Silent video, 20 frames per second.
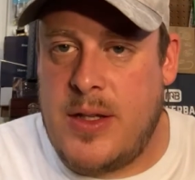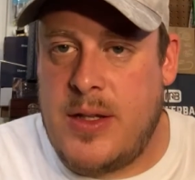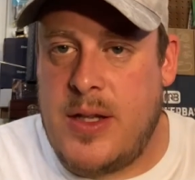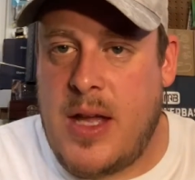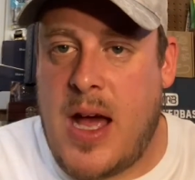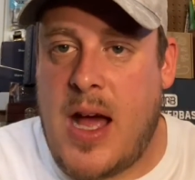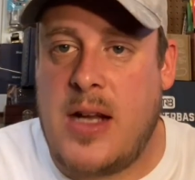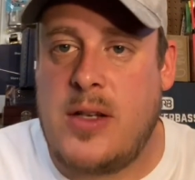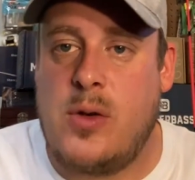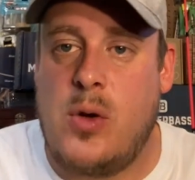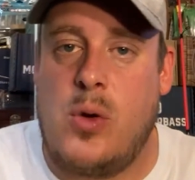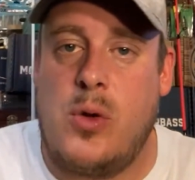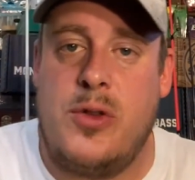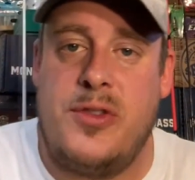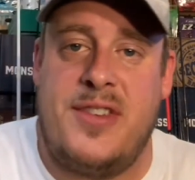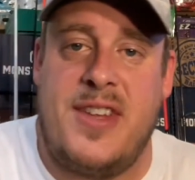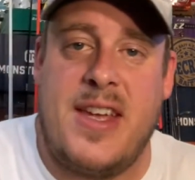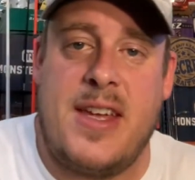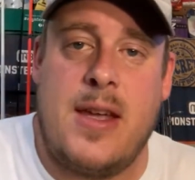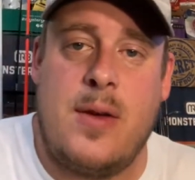non-golden
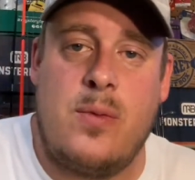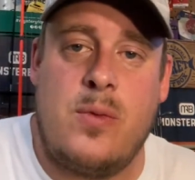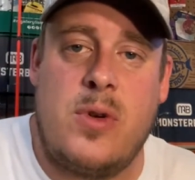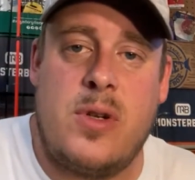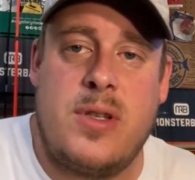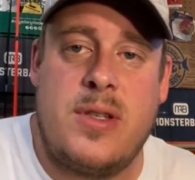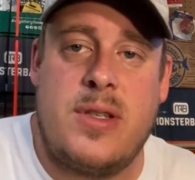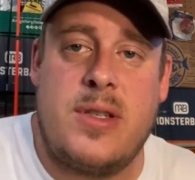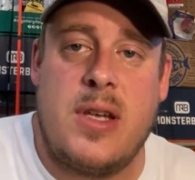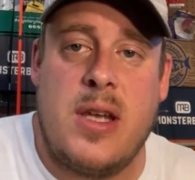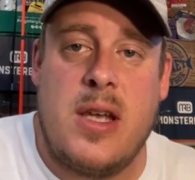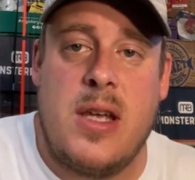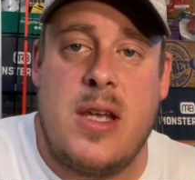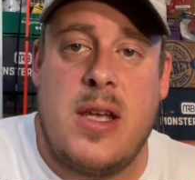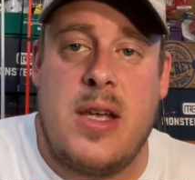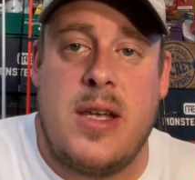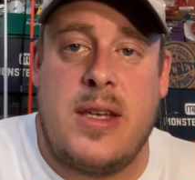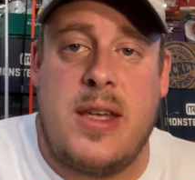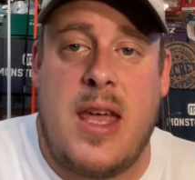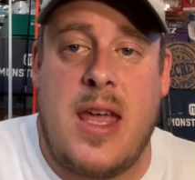ticket ones
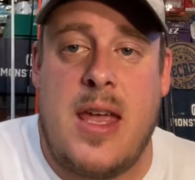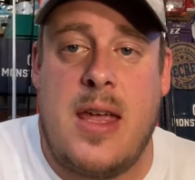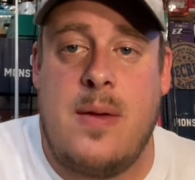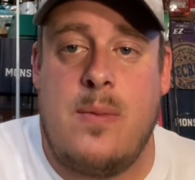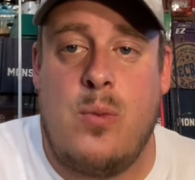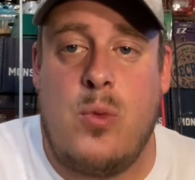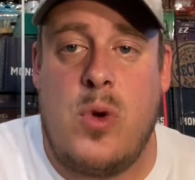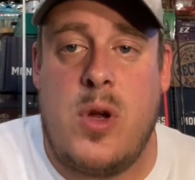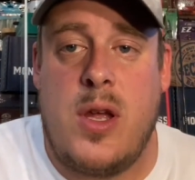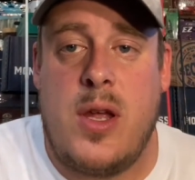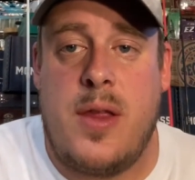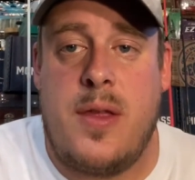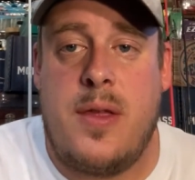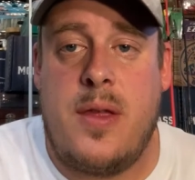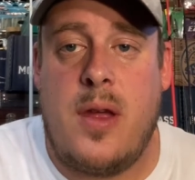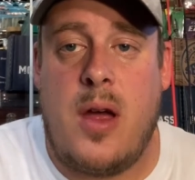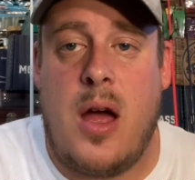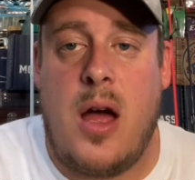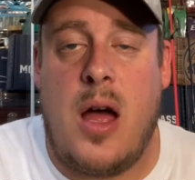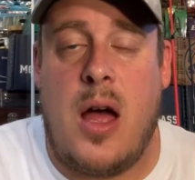came
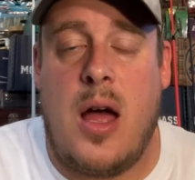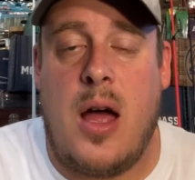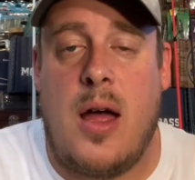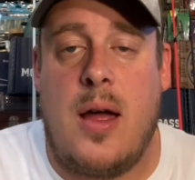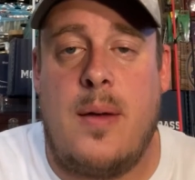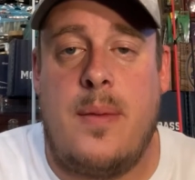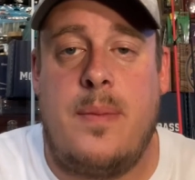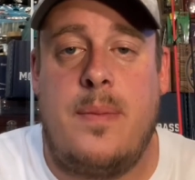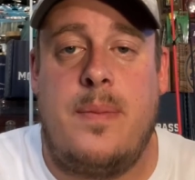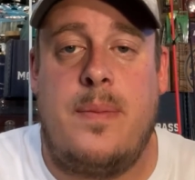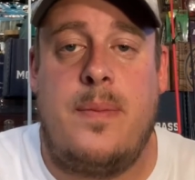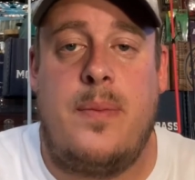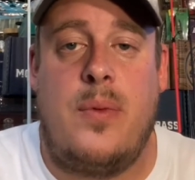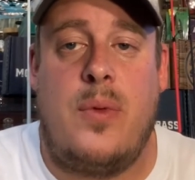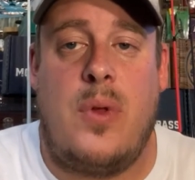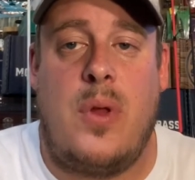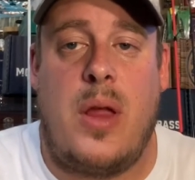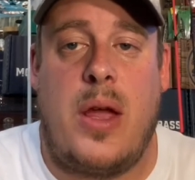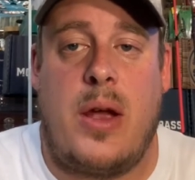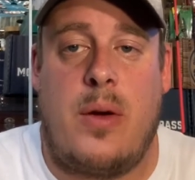with uh,
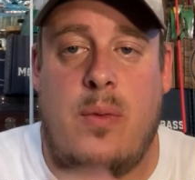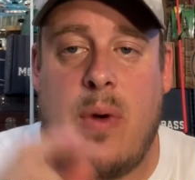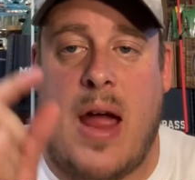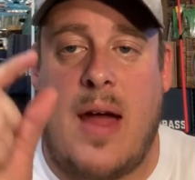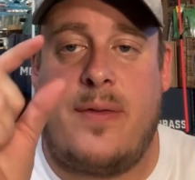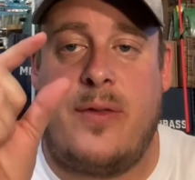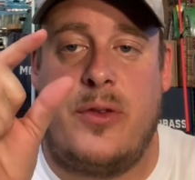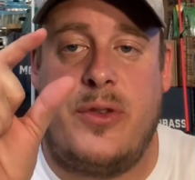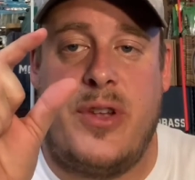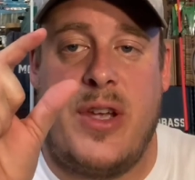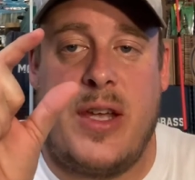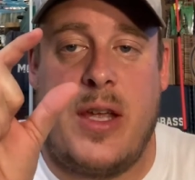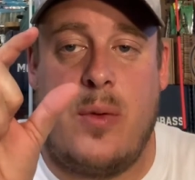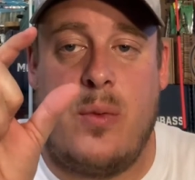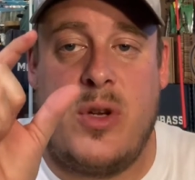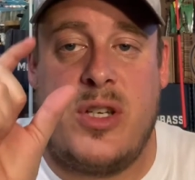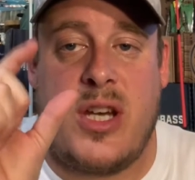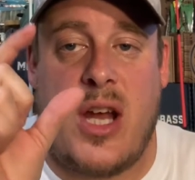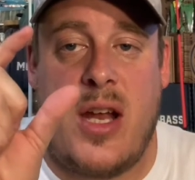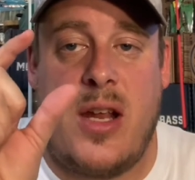like a raffle ticket,
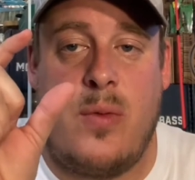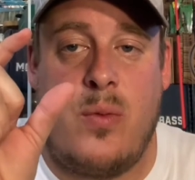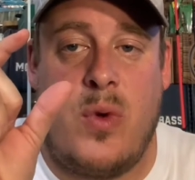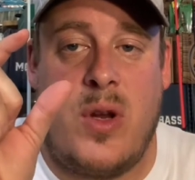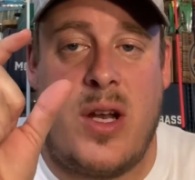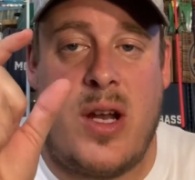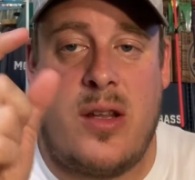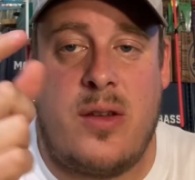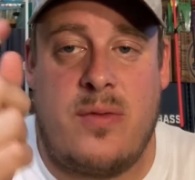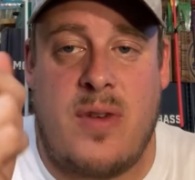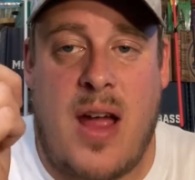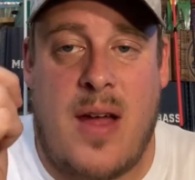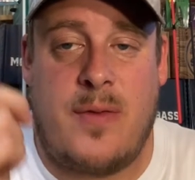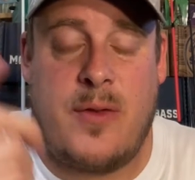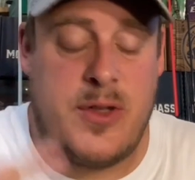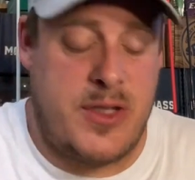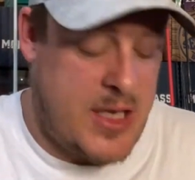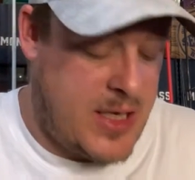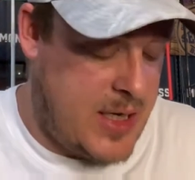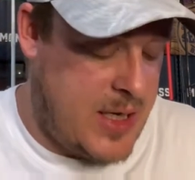which I didn't win on the
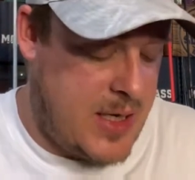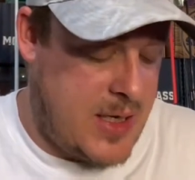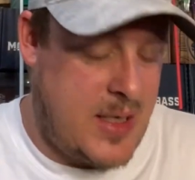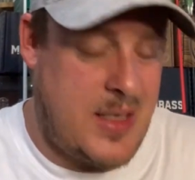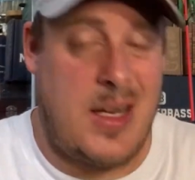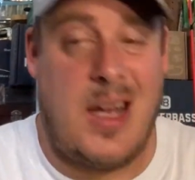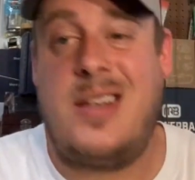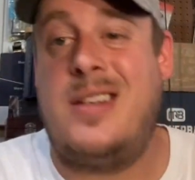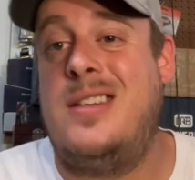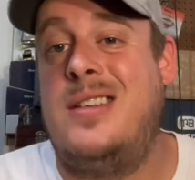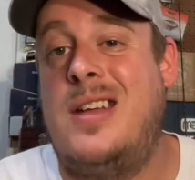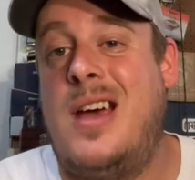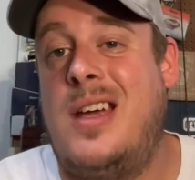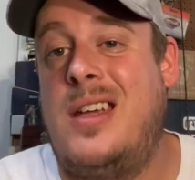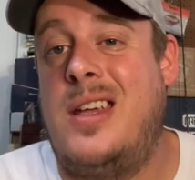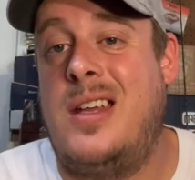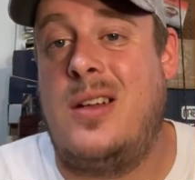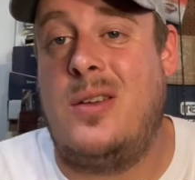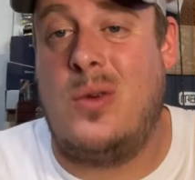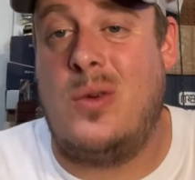raffle ticket, and I did not get a